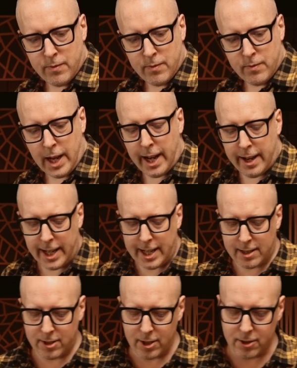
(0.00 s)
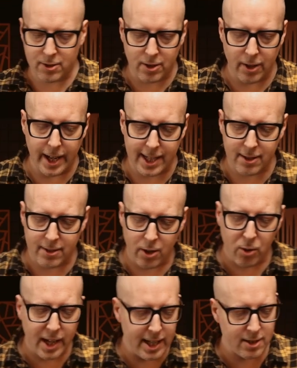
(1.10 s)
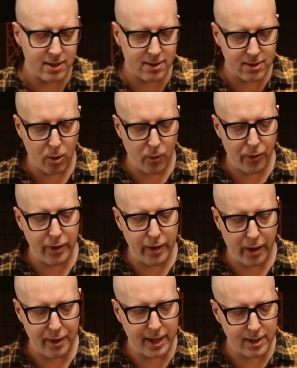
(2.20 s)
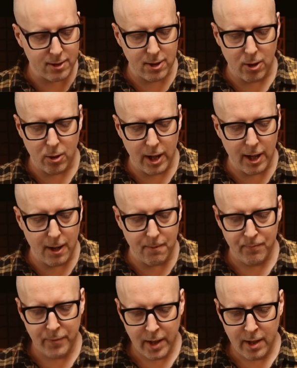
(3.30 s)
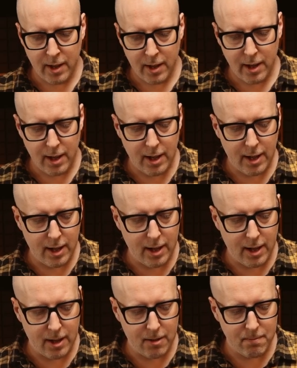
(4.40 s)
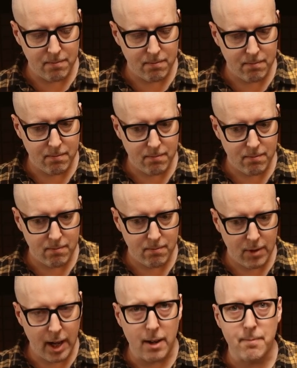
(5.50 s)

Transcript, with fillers: and it just connects no glitches no nothing so uh, uh, yeah